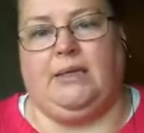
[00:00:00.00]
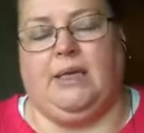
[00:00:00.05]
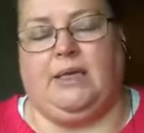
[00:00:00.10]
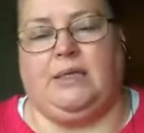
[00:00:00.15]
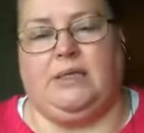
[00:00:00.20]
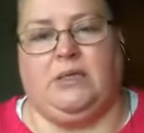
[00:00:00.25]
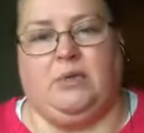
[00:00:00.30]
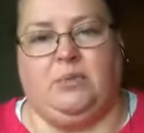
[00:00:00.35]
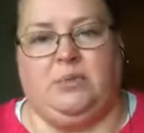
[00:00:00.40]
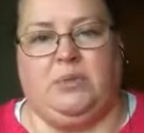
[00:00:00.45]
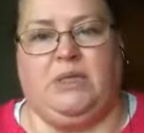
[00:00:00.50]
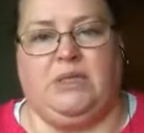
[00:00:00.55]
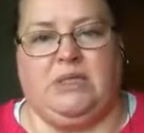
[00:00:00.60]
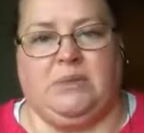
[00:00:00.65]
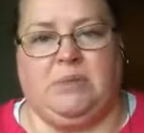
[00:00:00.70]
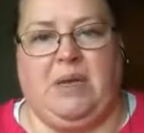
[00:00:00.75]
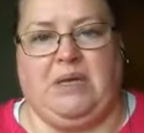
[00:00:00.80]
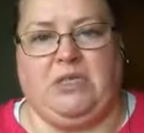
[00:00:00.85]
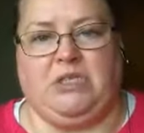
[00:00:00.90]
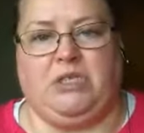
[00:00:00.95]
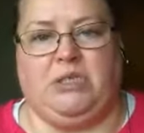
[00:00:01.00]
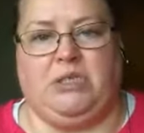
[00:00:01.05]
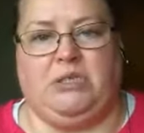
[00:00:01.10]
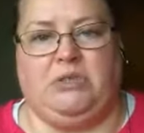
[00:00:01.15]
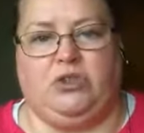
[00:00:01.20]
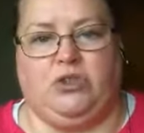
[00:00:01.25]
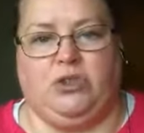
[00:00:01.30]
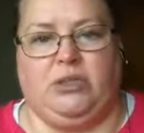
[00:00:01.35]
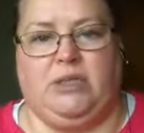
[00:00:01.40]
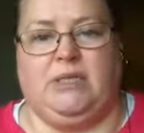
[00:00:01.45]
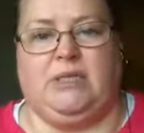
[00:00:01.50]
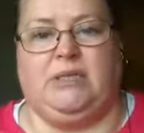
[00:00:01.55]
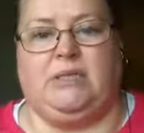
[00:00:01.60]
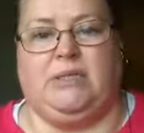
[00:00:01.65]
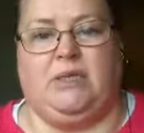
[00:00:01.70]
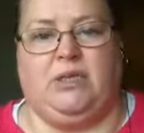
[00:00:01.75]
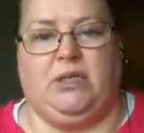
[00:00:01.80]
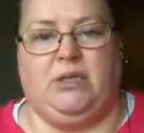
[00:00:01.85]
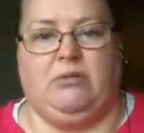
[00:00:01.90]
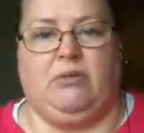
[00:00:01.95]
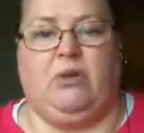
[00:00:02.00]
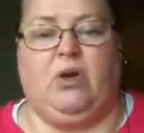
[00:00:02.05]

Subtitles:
that's something special, treats that